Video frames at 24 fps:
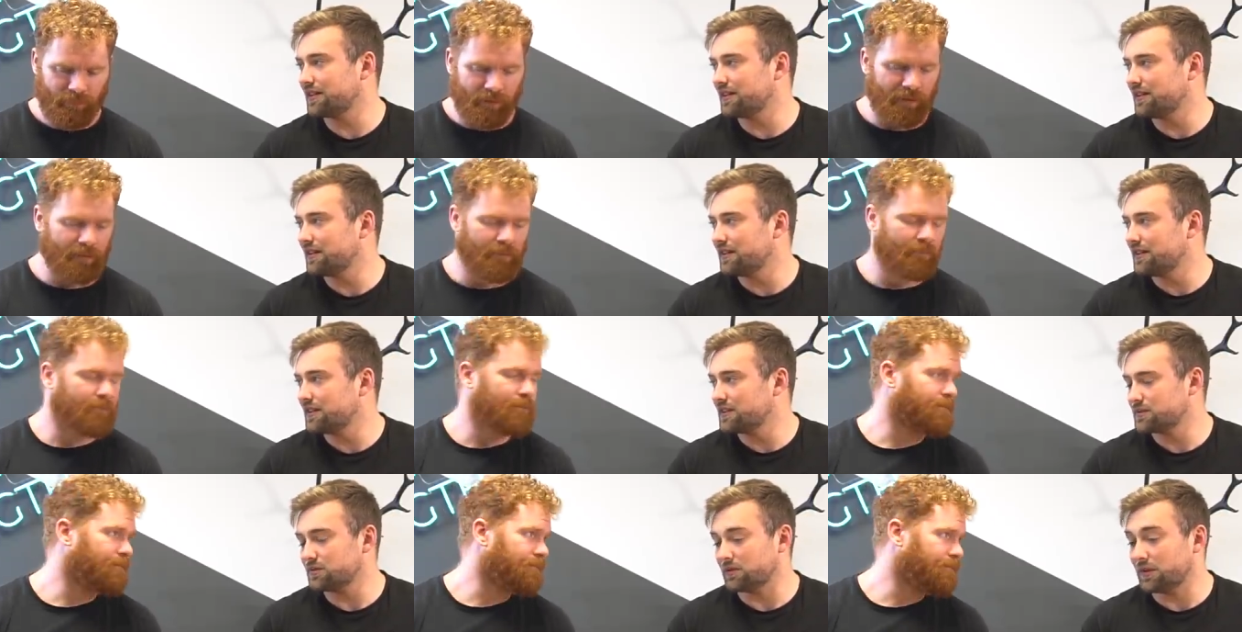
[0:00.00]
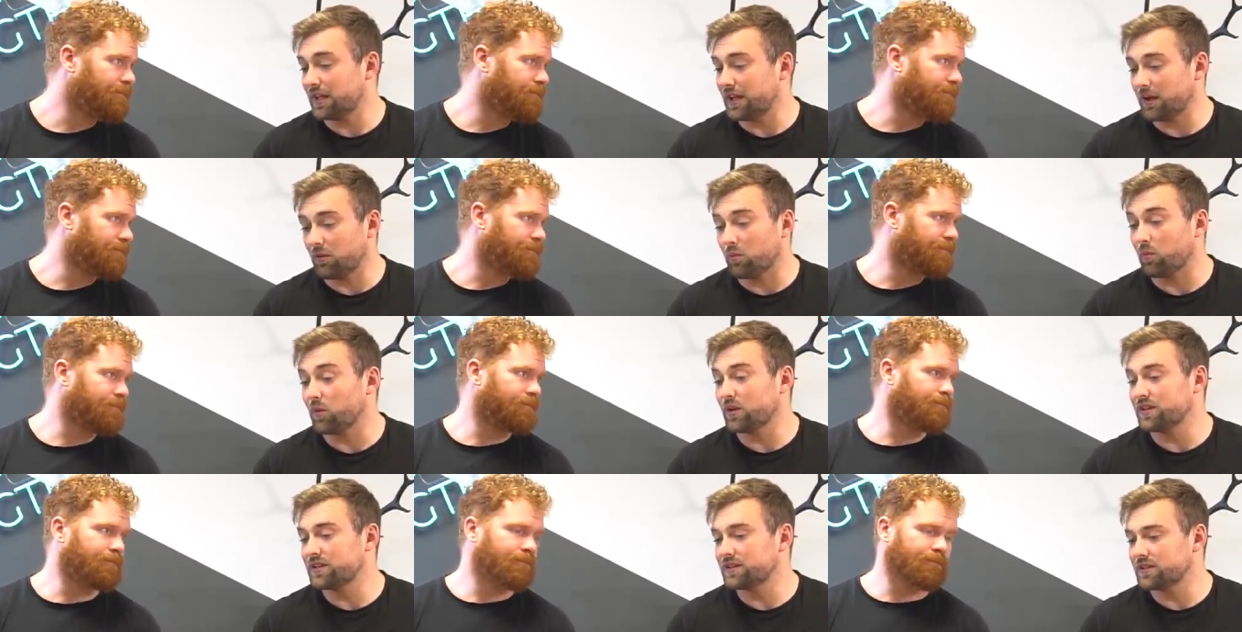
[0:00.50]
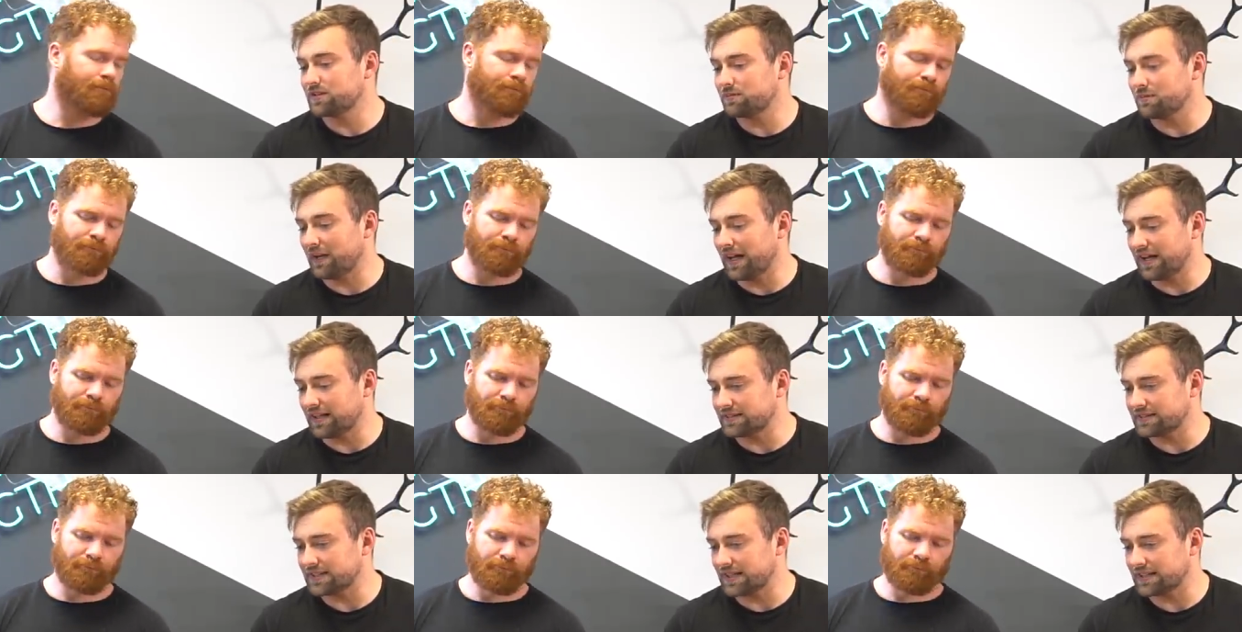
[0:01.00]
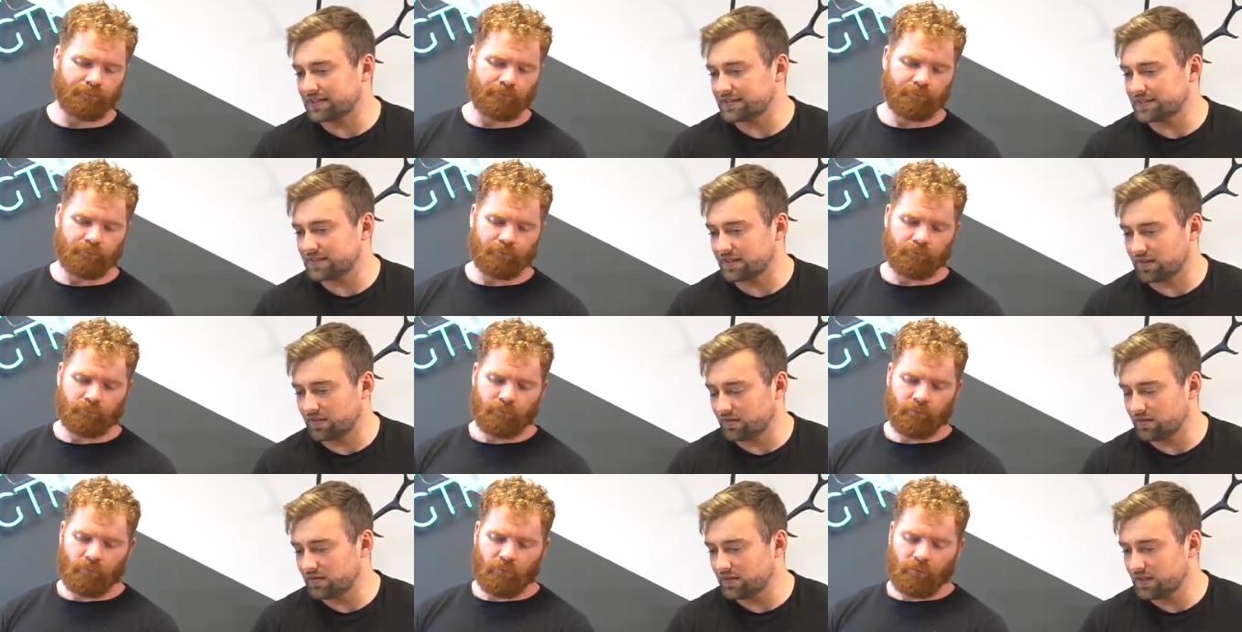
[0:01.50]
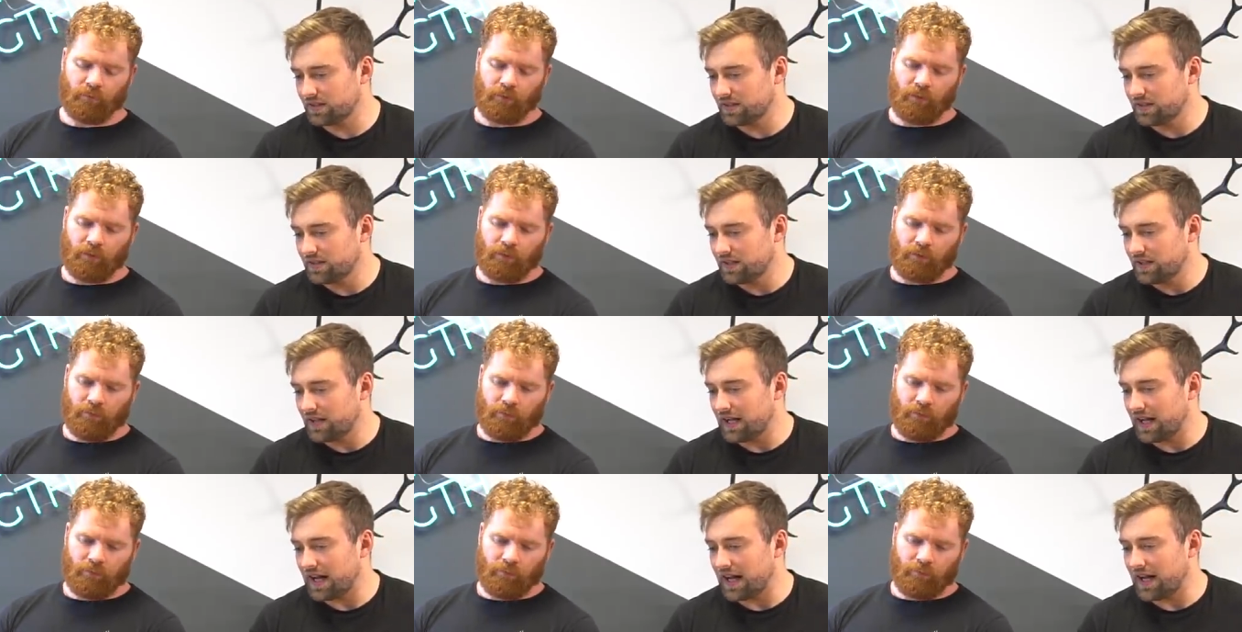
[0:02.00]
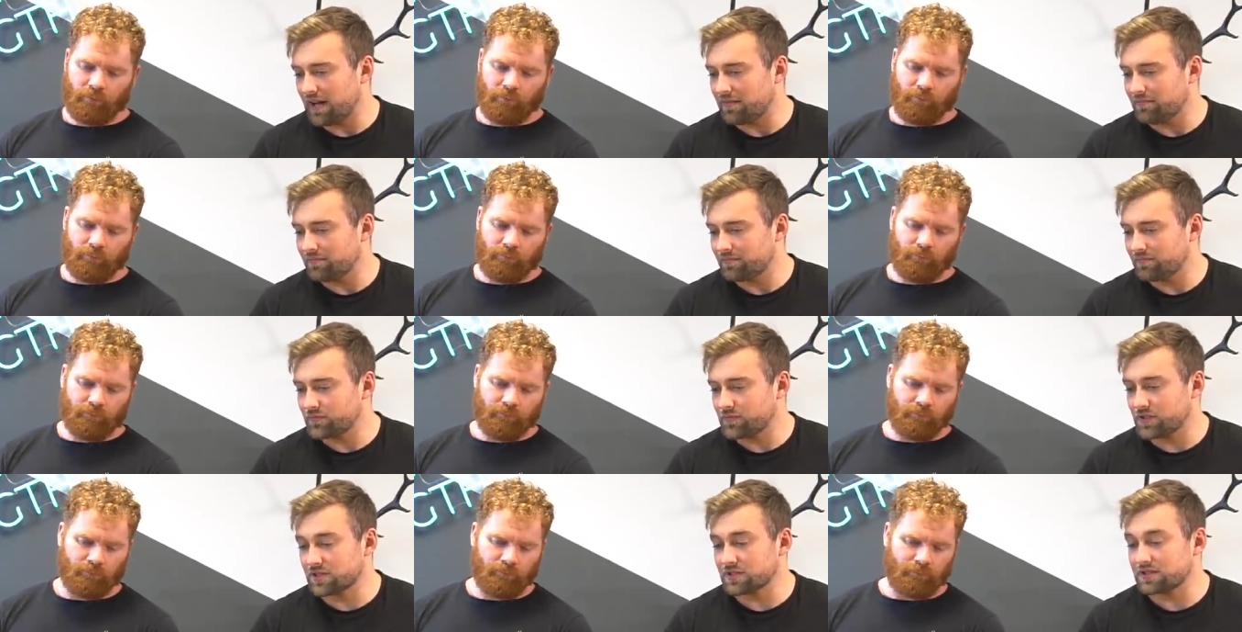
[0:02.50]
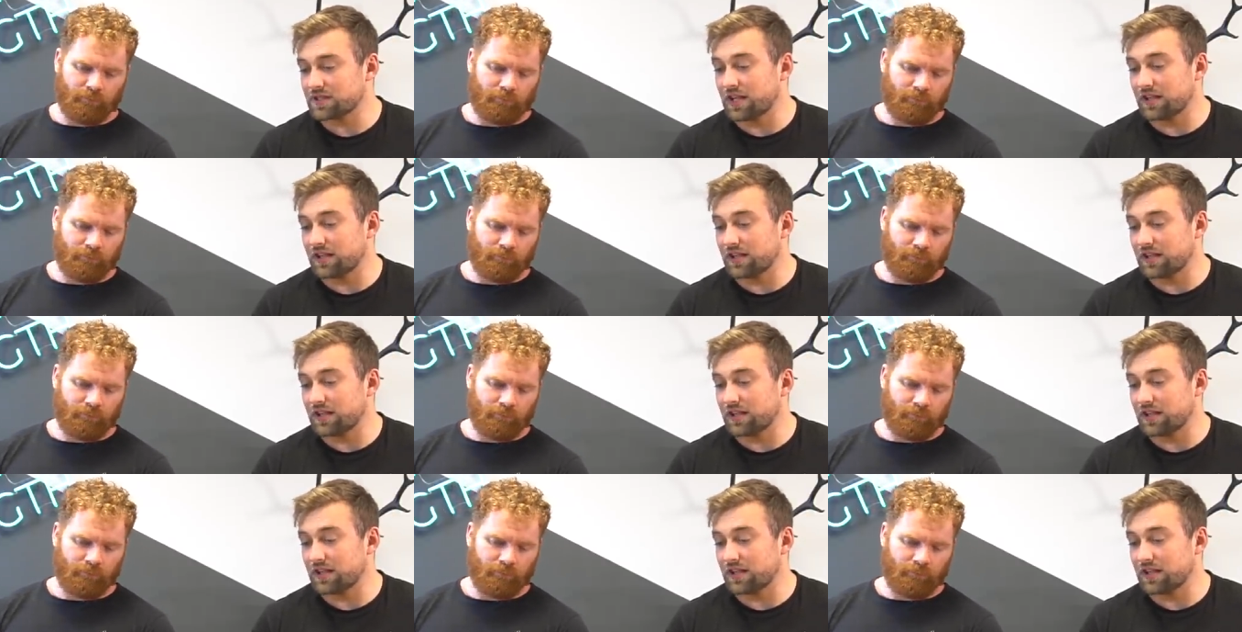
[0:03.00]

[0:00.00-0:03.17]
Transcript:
Speaker 1: Yeah. So it, it wouldn't make sense, you know. Um, just